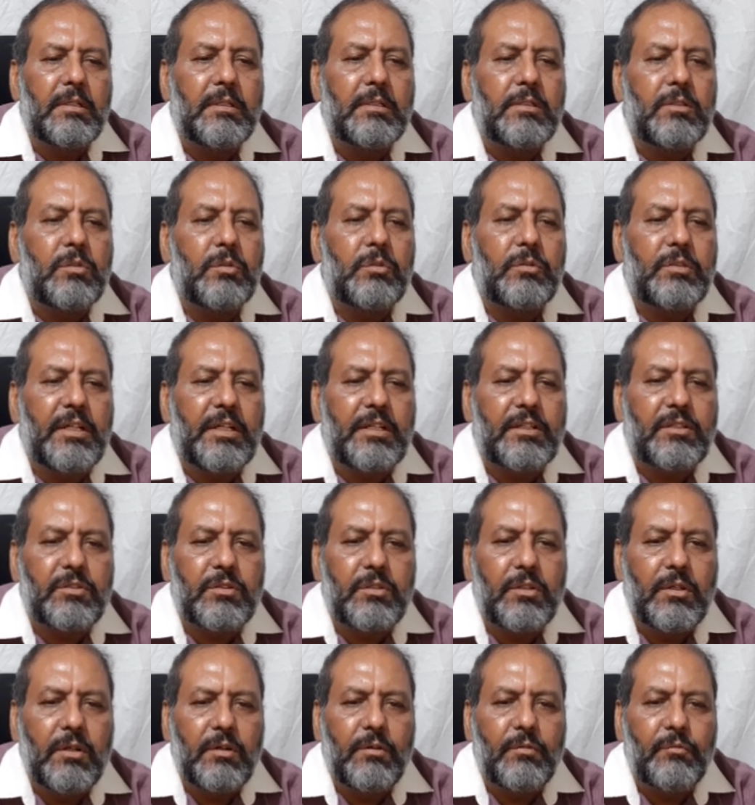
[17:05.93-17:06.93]
to this
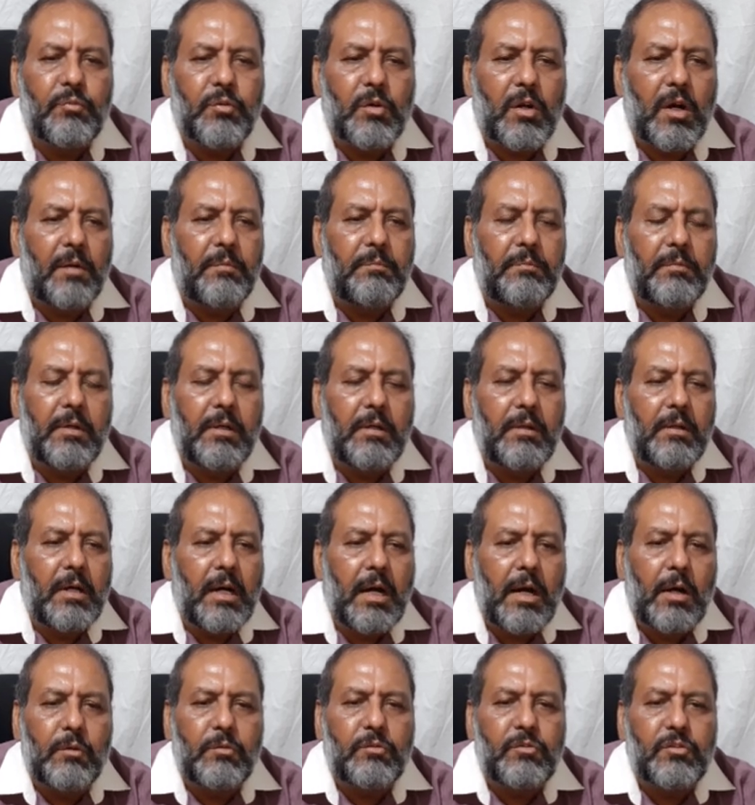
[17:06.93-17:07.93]
from
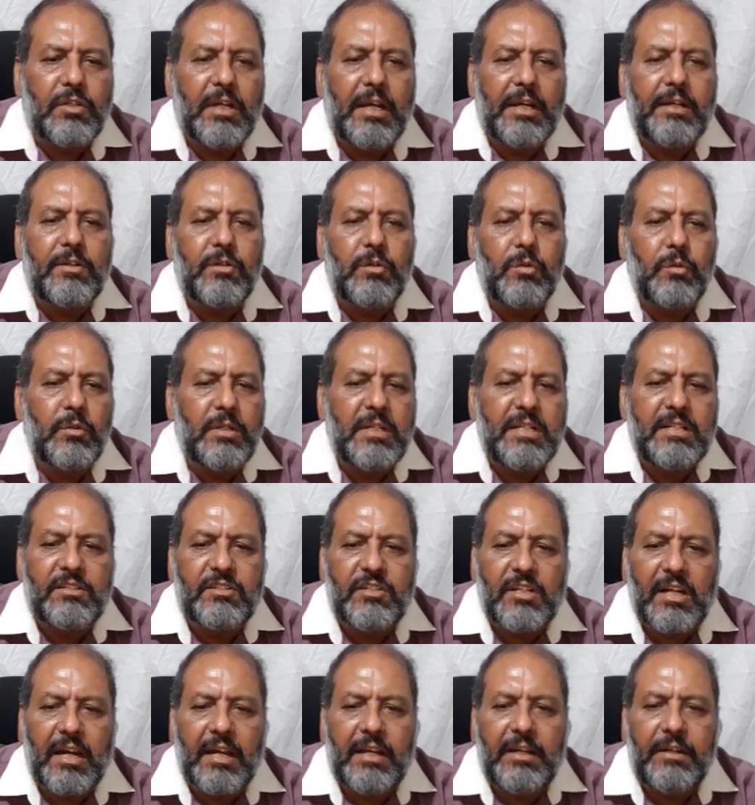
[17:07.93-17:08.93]
outside to
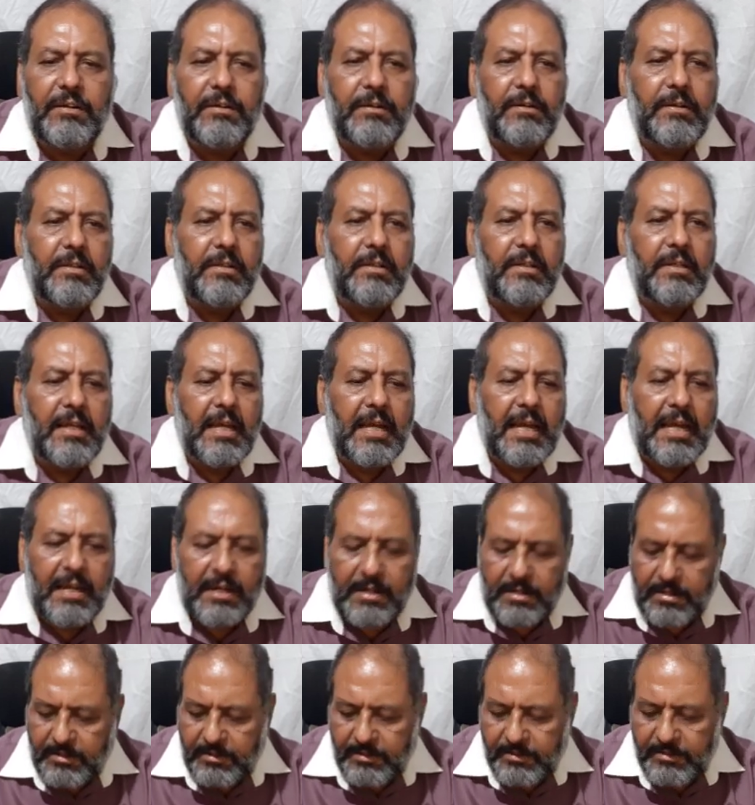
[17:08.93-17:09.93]
inside,
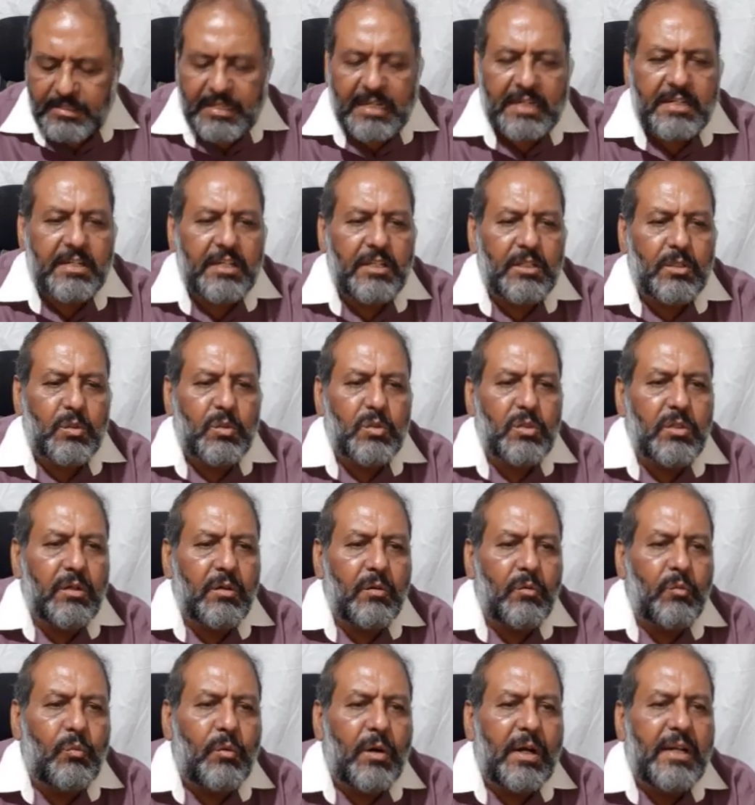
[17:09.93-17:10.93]
and that is
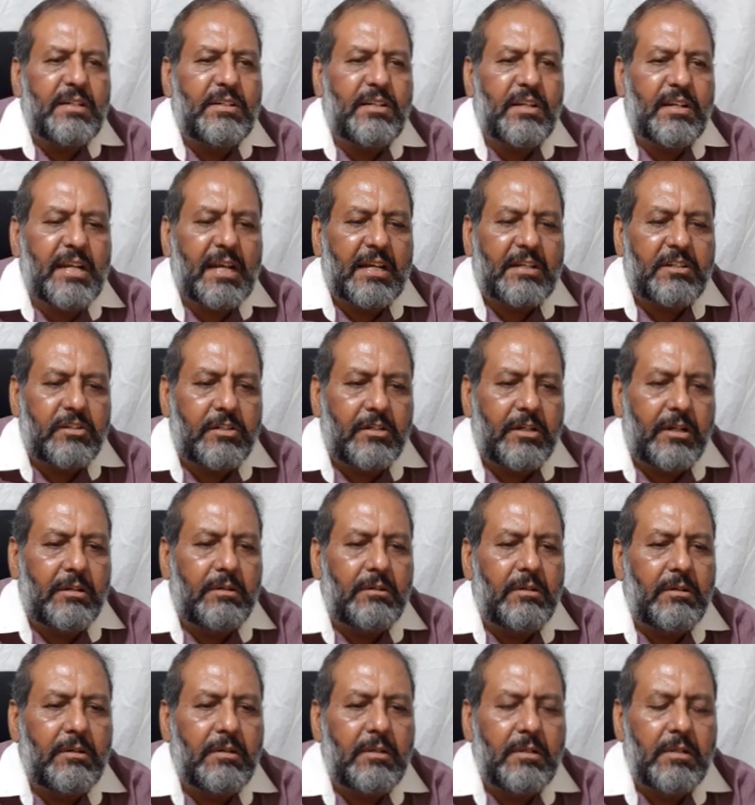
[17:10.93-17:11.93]
one directional
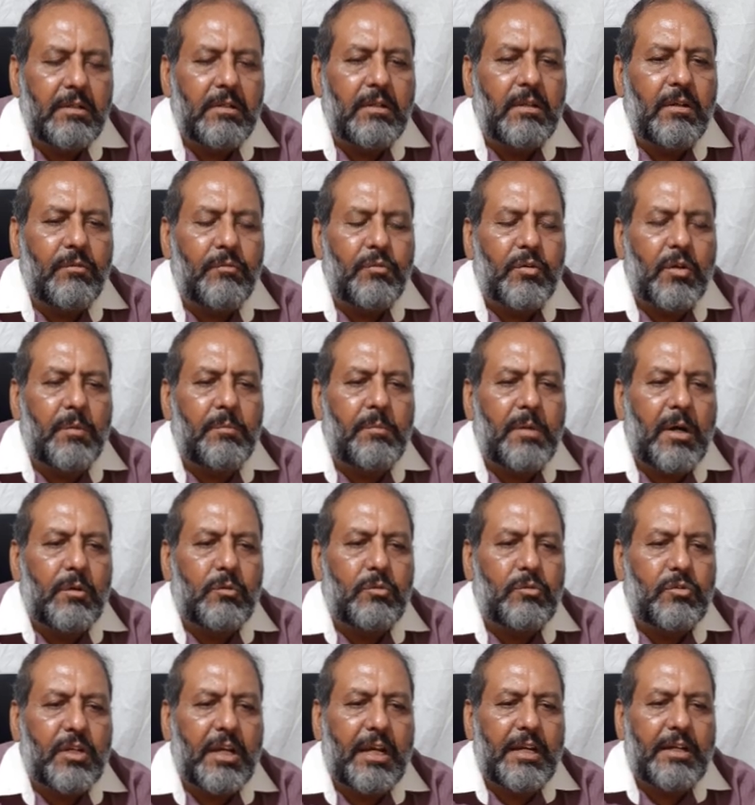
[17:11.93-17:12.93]
from
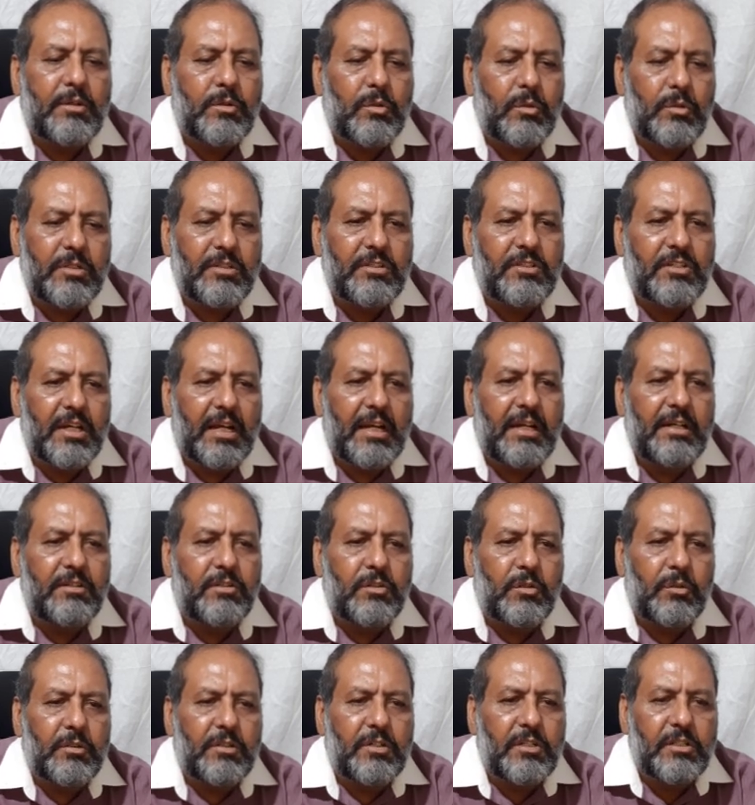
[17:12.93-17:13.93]
outside to inside,
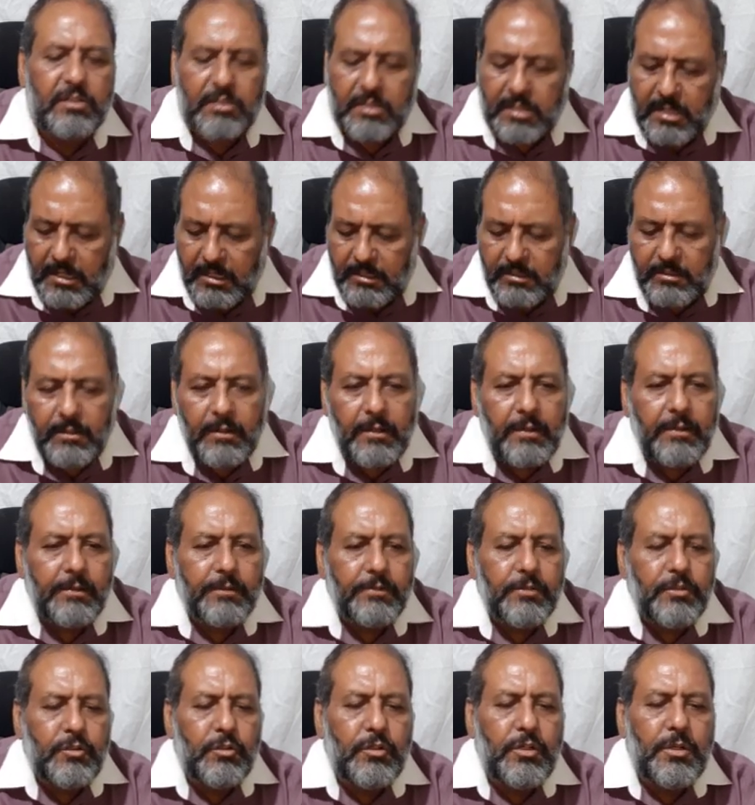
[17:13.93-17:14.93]
so it is called
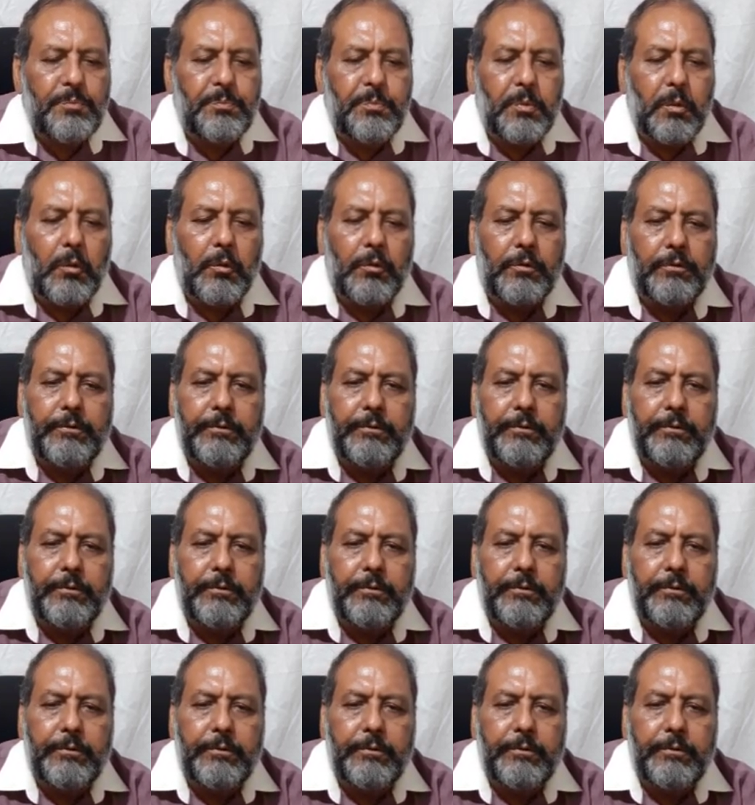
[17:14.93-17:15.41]
uniport.